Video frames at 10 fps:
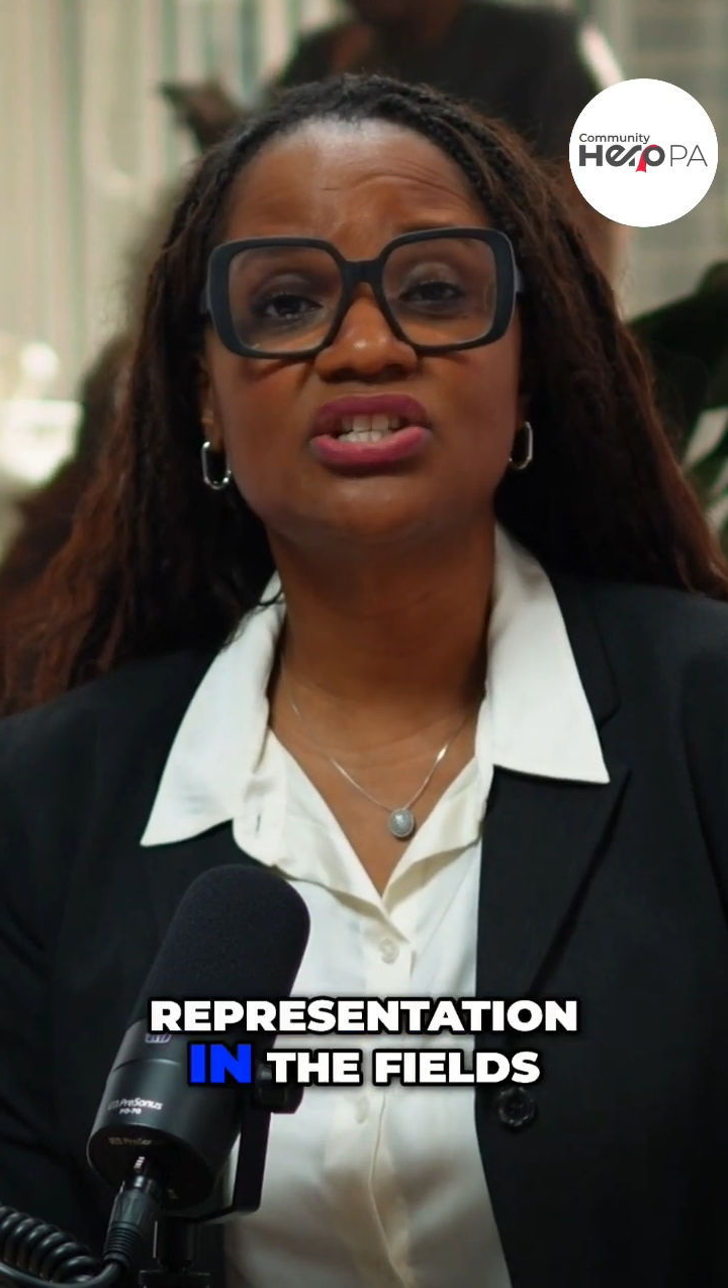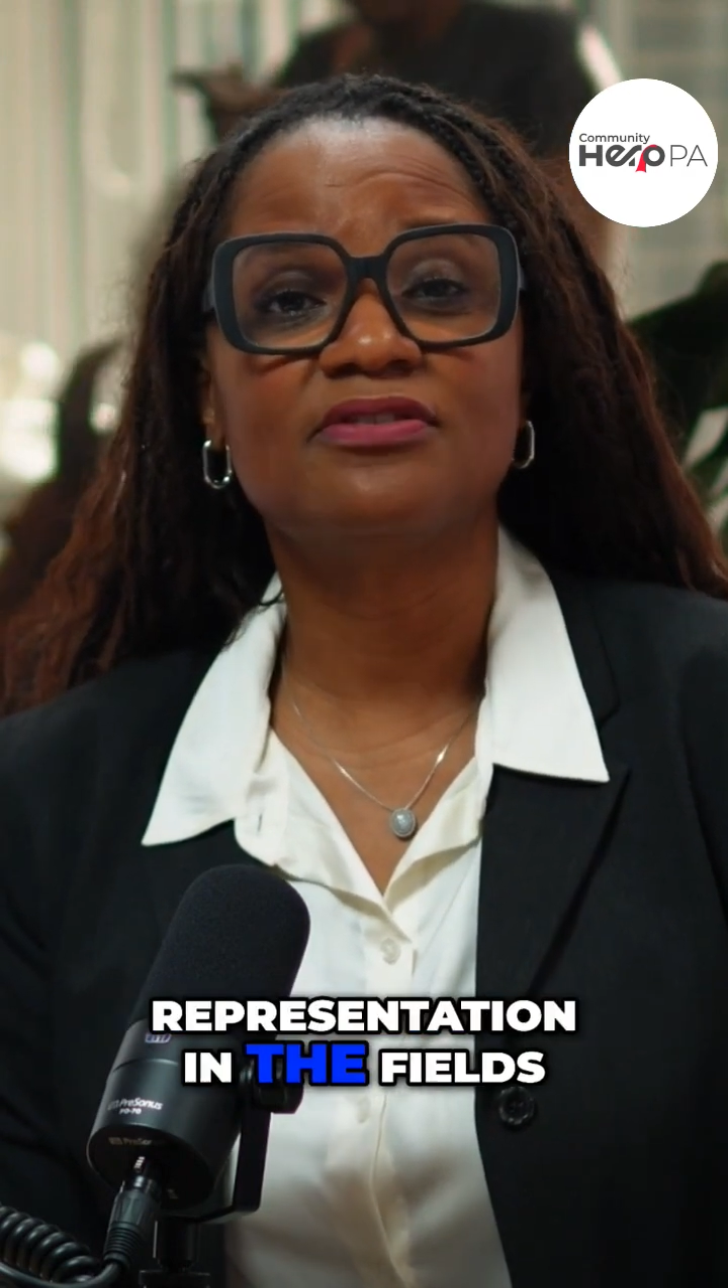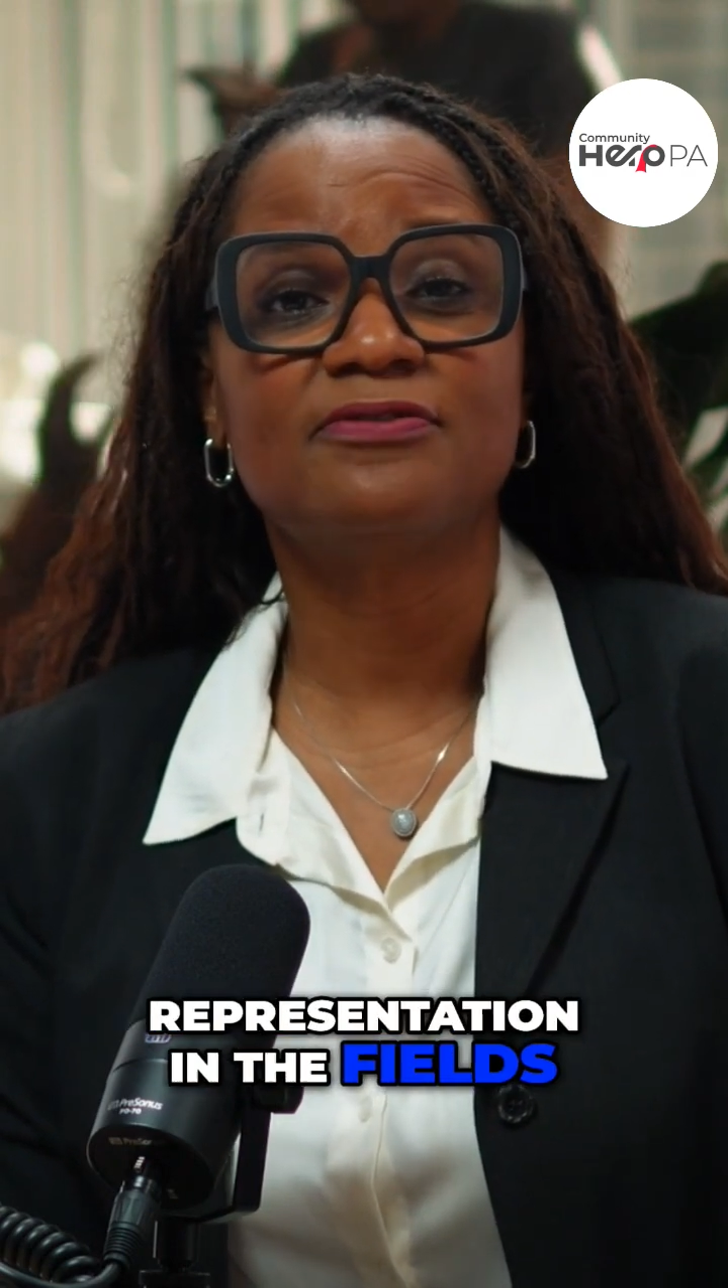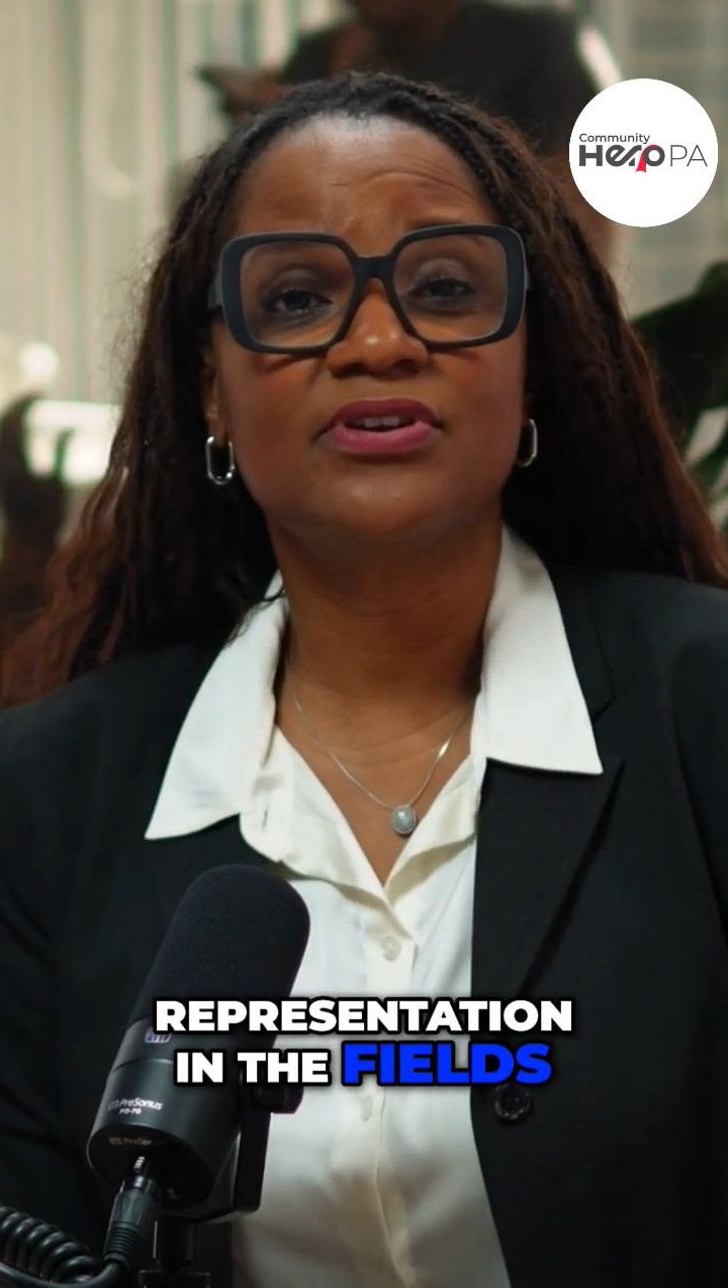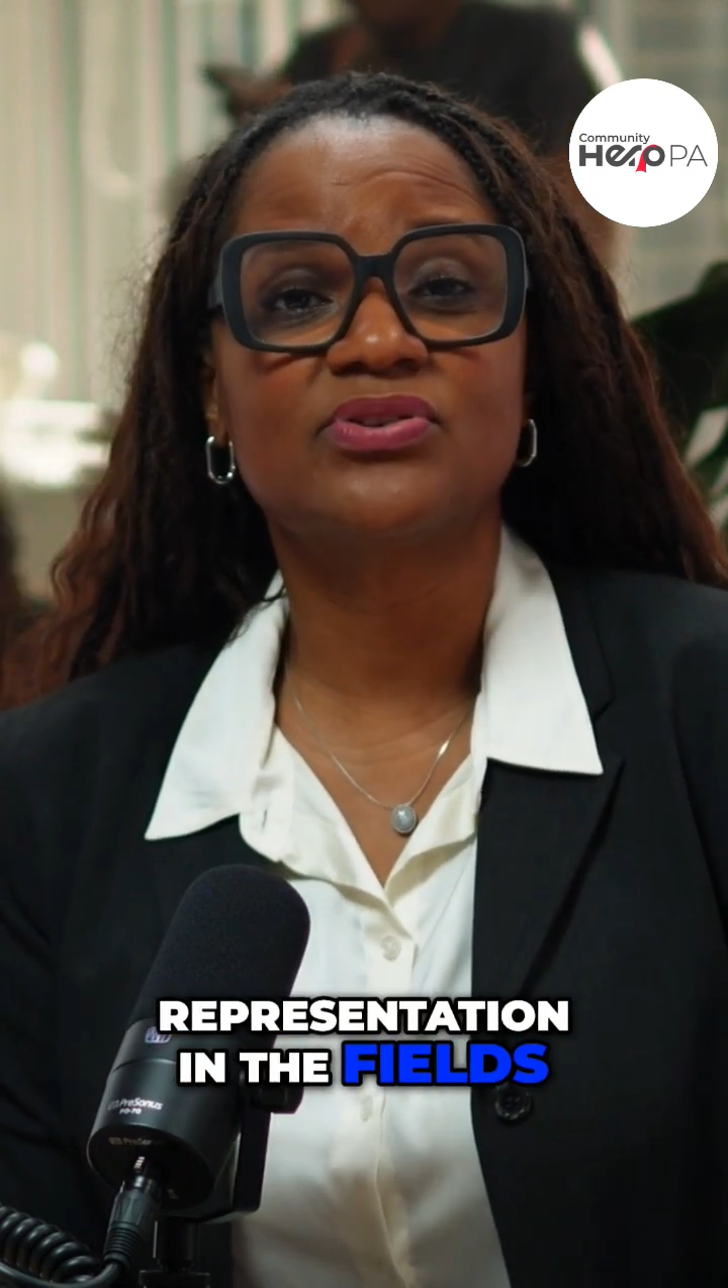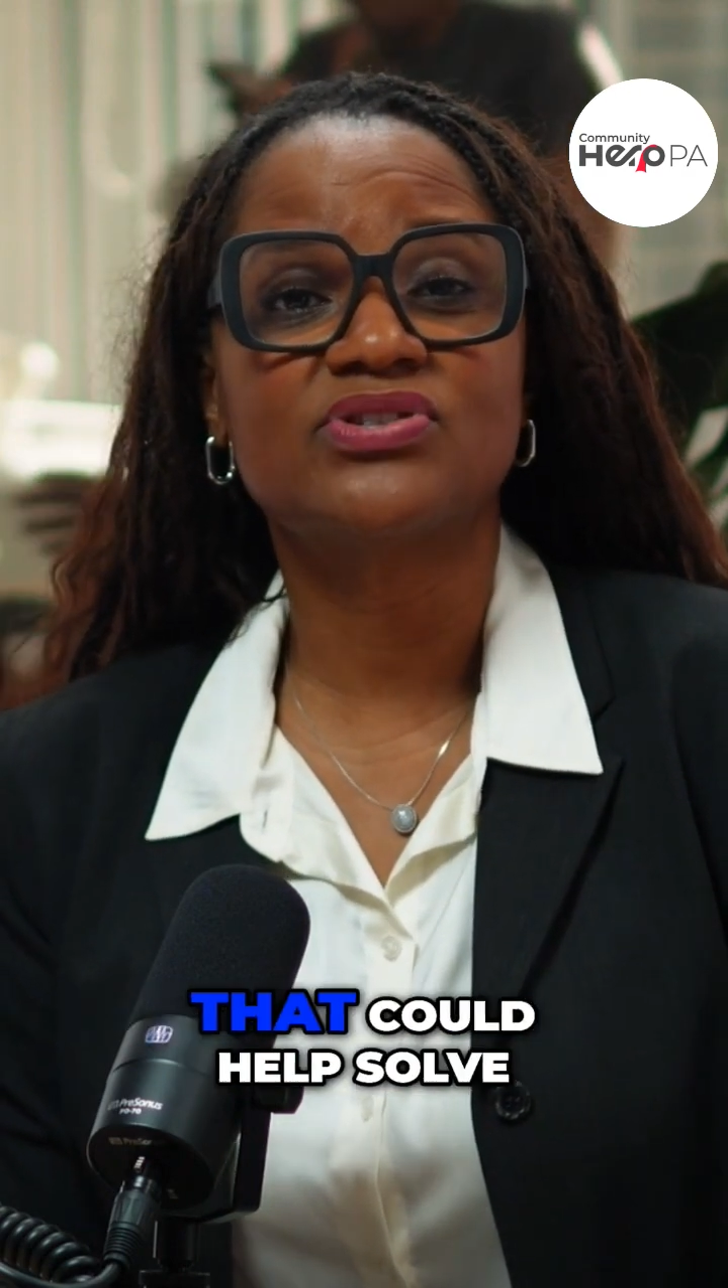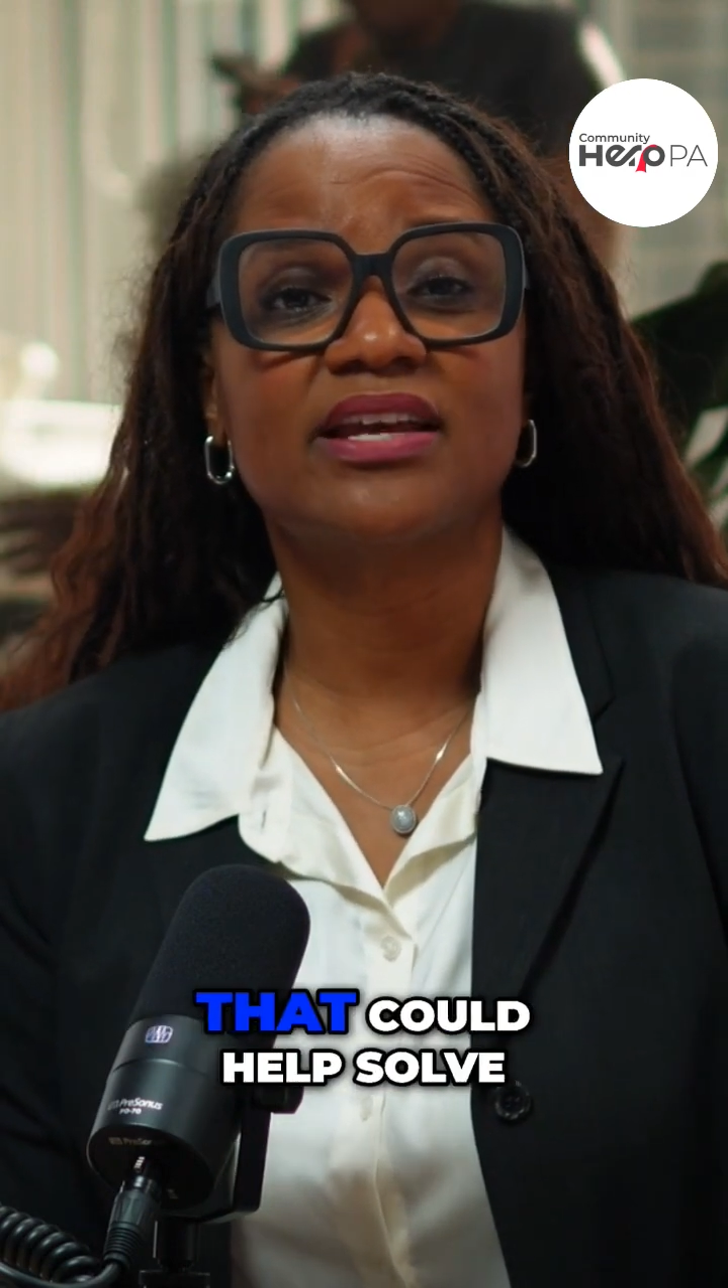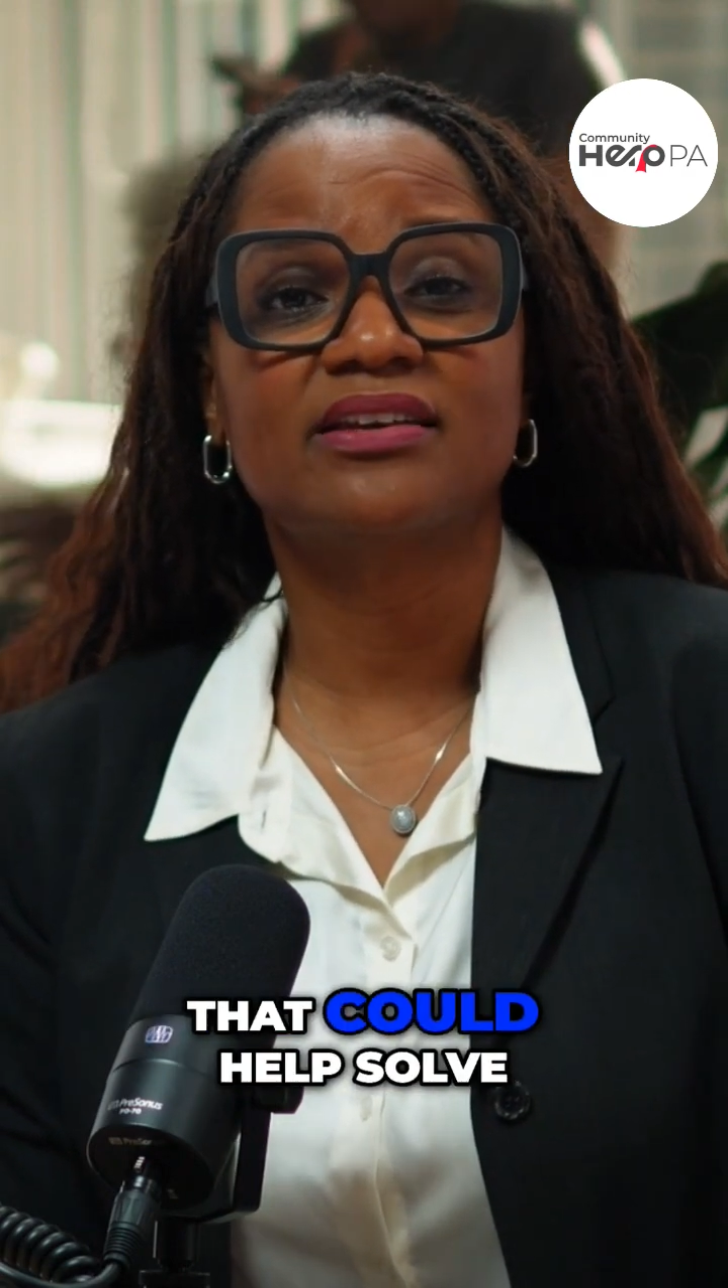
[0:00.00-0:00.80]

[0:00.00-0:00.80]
in the fields that